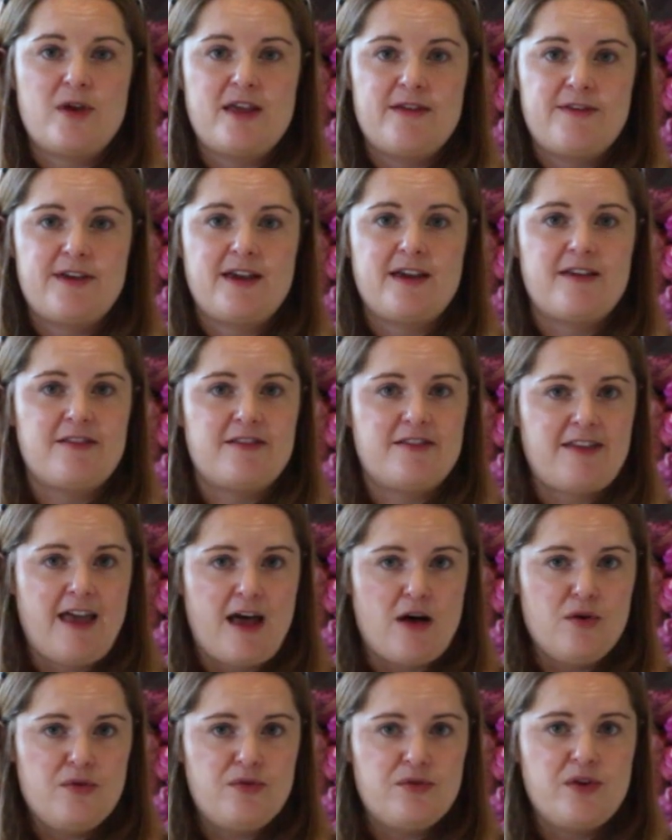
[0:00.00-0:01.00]
weaving
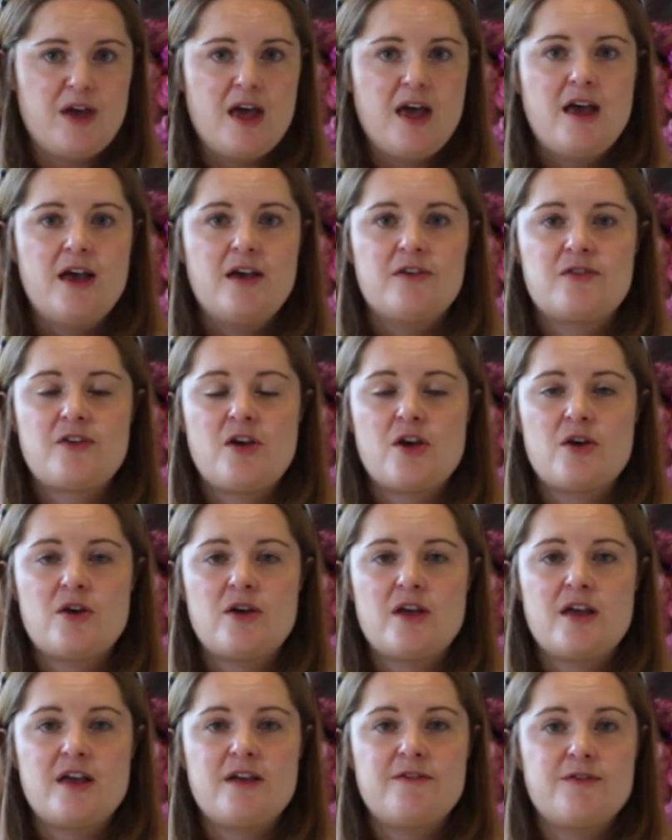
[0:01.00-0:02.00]
itself. So
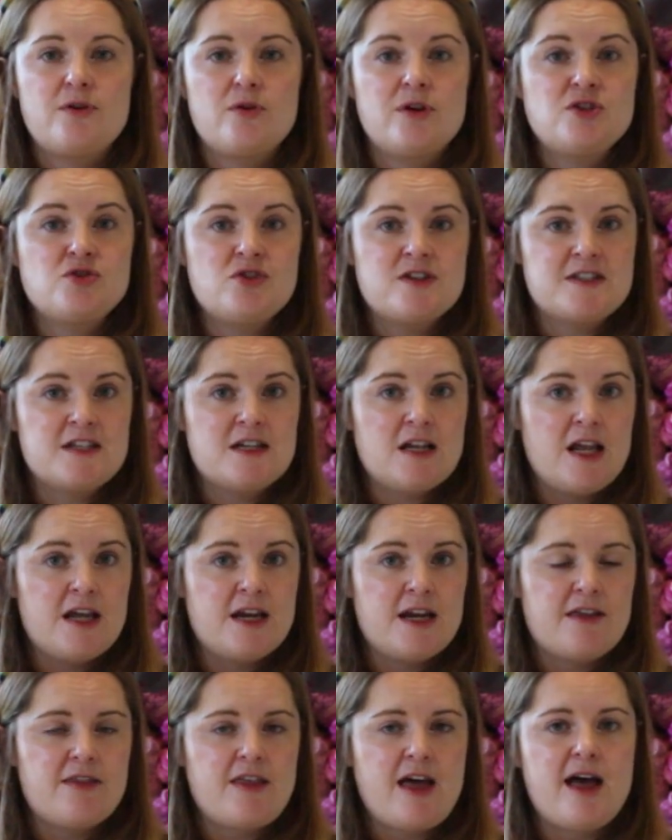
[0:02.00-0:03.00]
if you're interested in
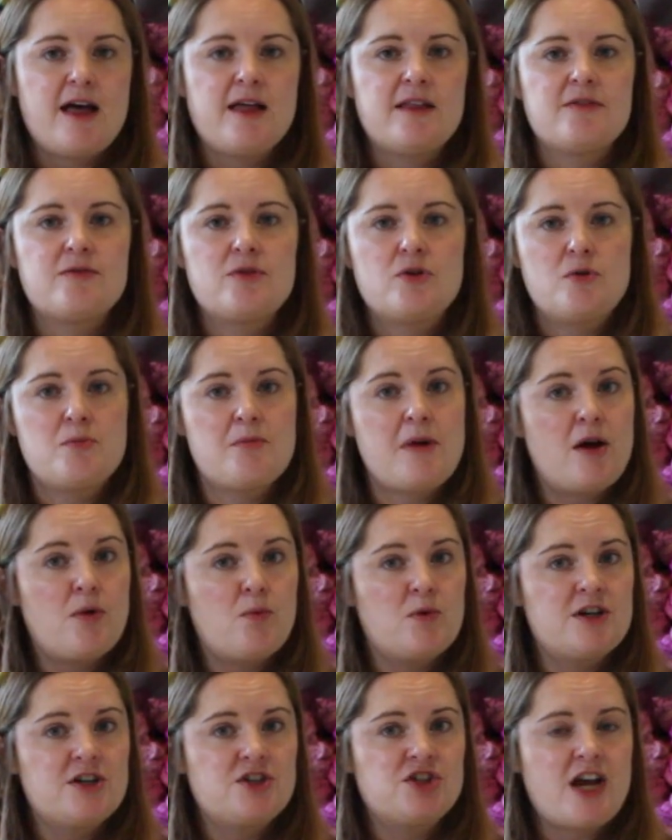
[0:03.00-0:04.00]
learning that, you
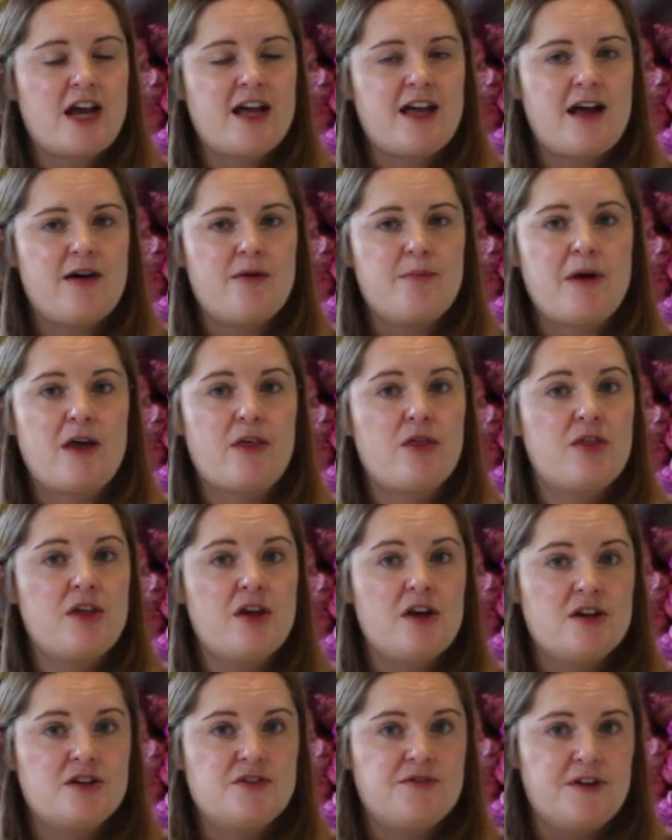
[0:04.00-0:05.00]
might want to check out my
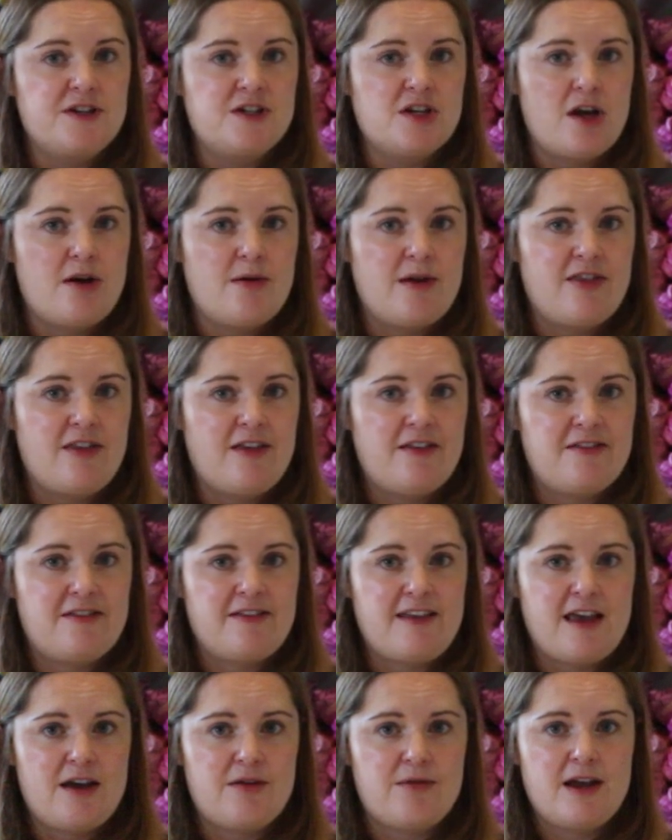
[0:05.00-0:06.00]
3rd video in this
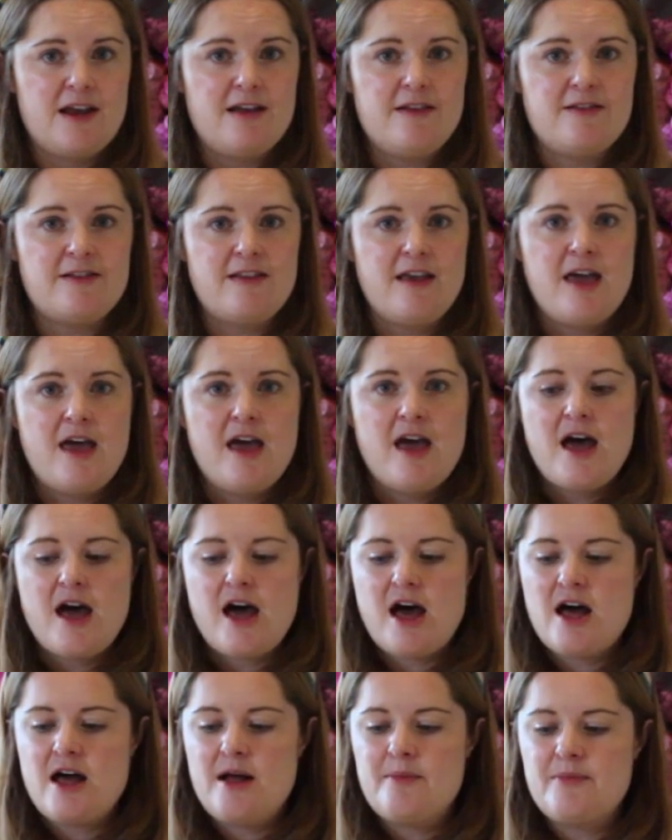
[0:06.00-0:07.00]
series.
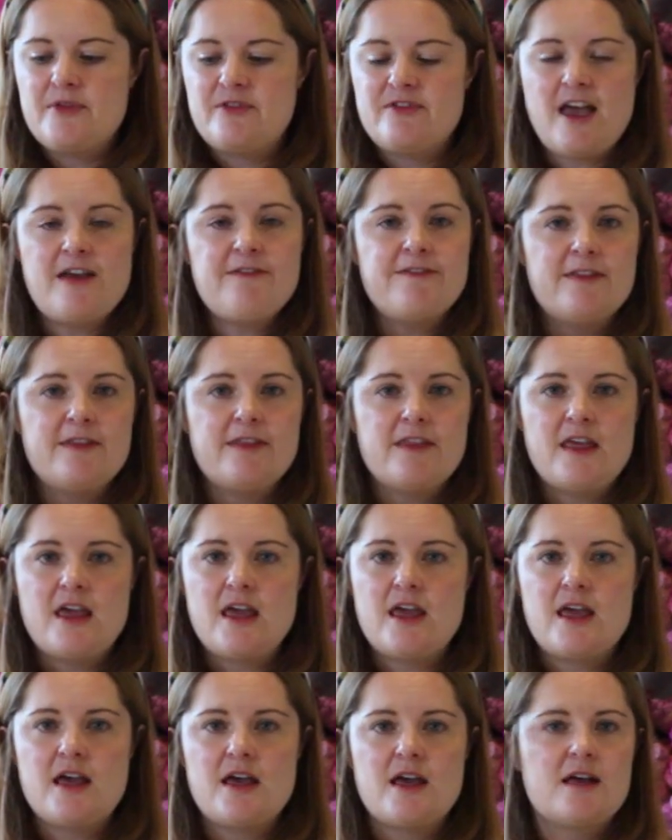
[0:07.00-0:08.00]

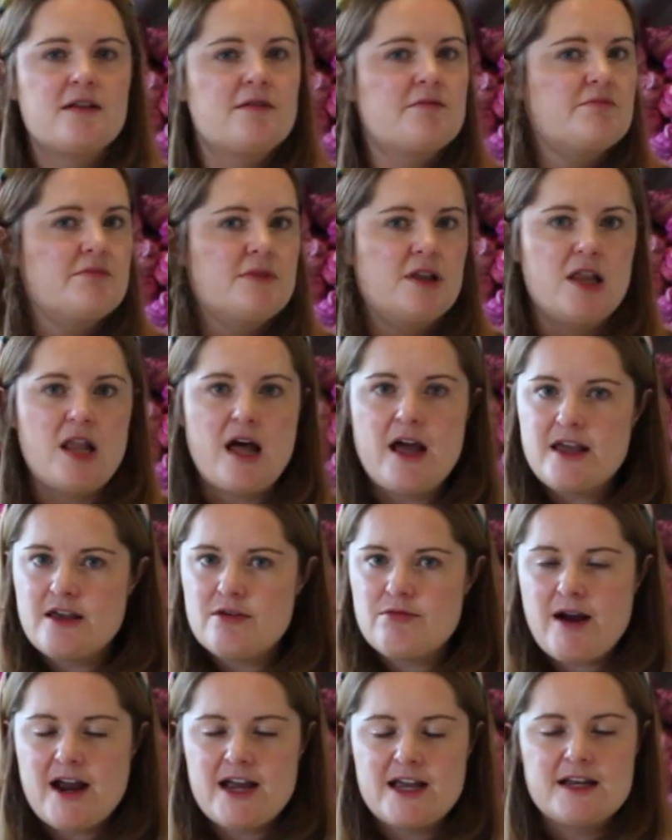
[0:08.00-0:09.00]
Definitely
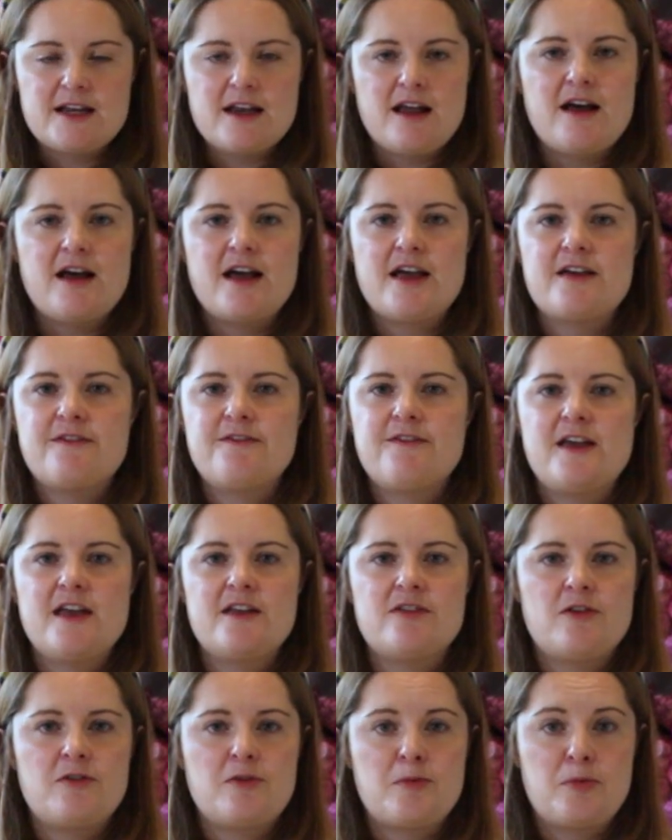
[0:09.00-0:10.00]
like Ragged Life,
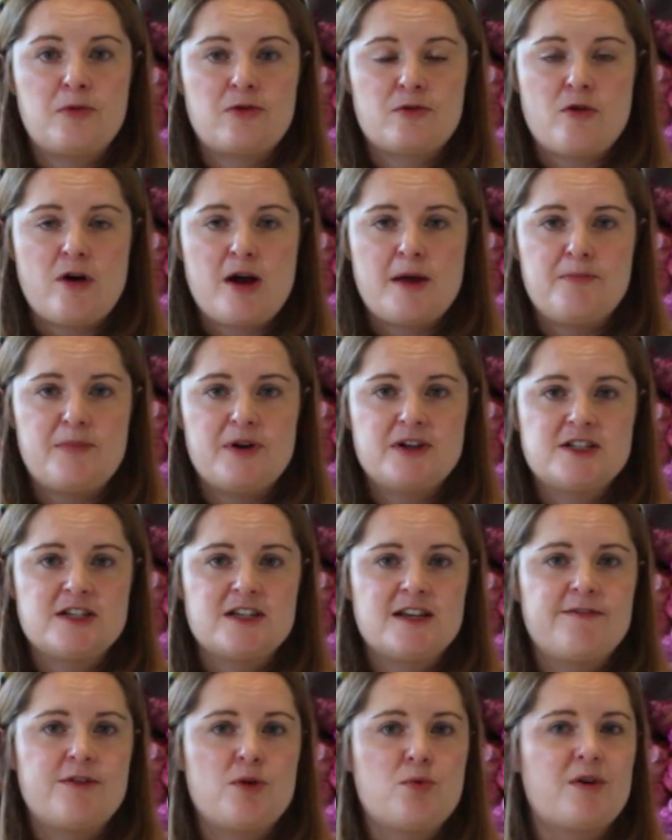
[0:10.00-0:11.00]
hit the subscribe
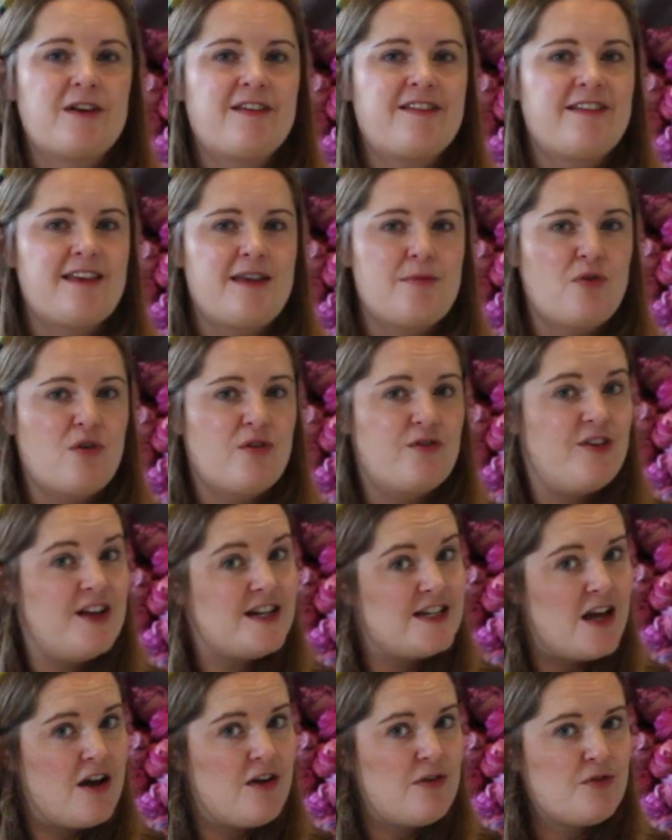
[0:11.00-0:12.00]
button if you want to see more
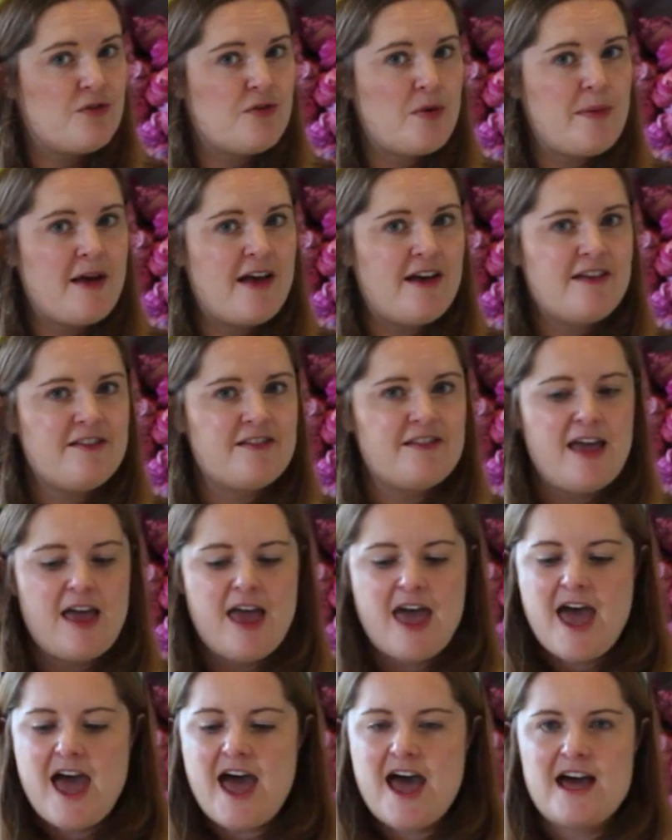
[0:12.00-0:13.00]
videos from us.
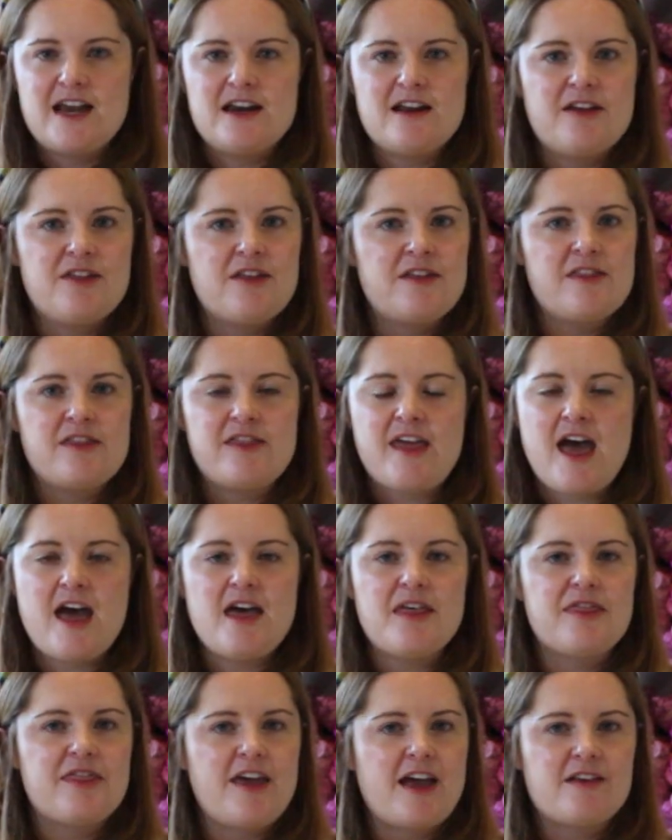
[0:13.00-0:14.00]
And other than
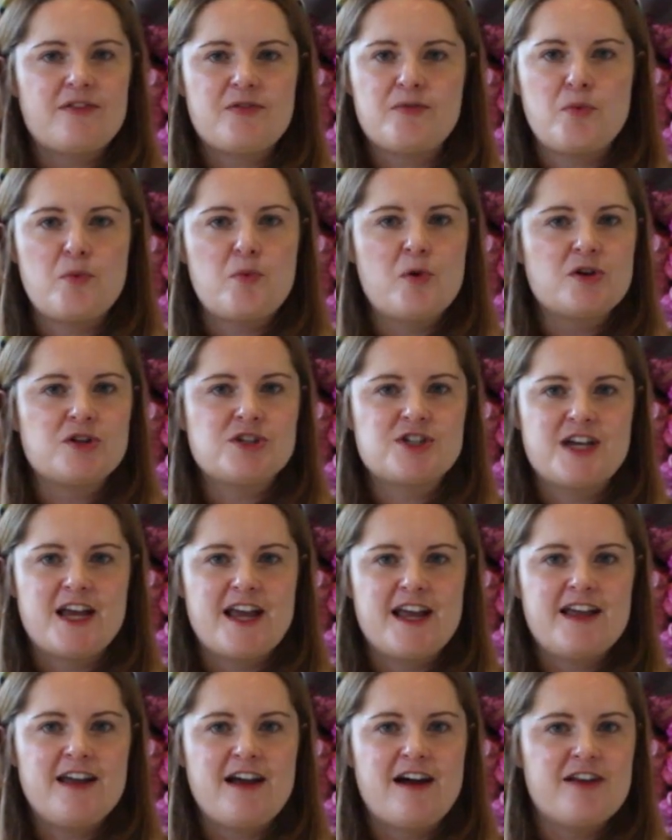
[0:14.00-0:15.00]
that, thanks for
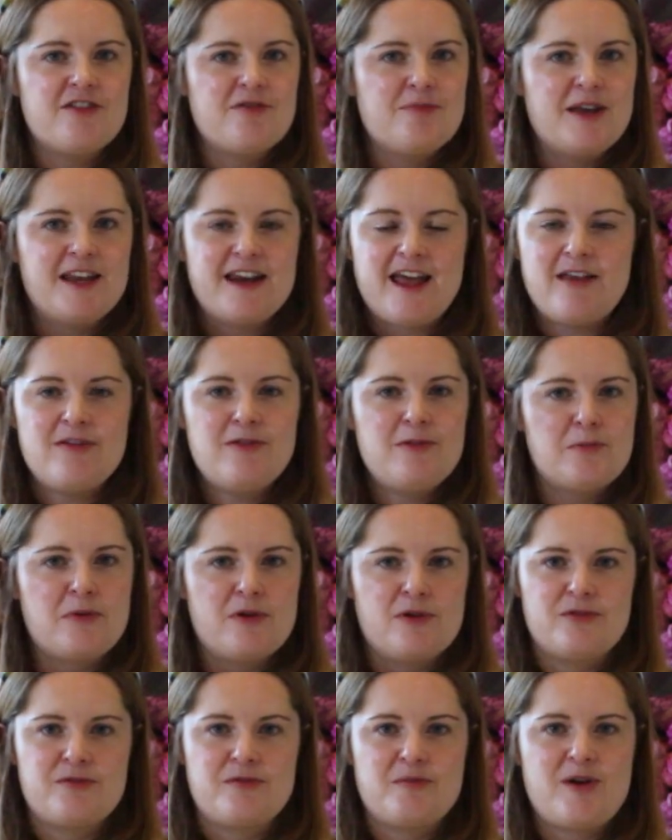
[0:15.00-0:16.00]
watching. I've been
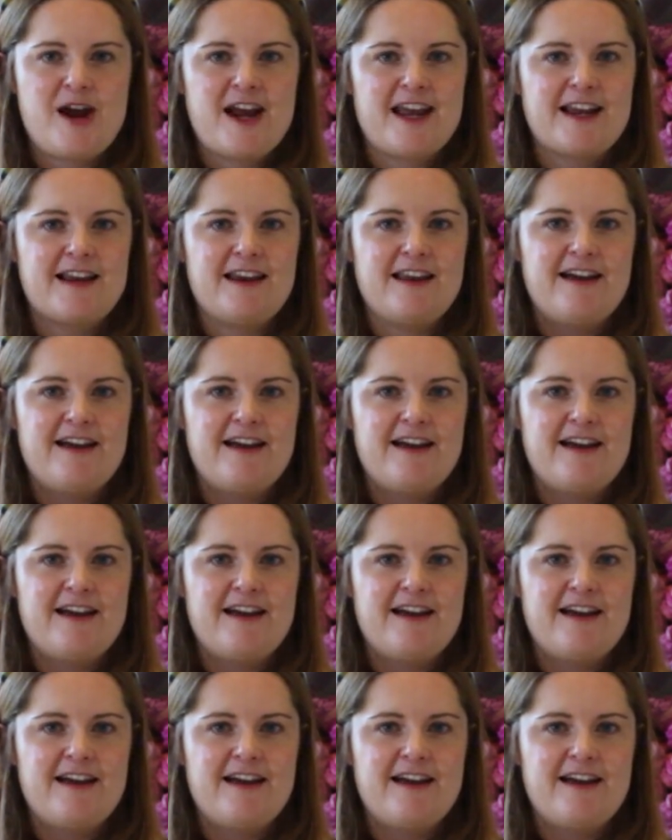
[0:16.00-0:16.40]
Elspeth from Ragged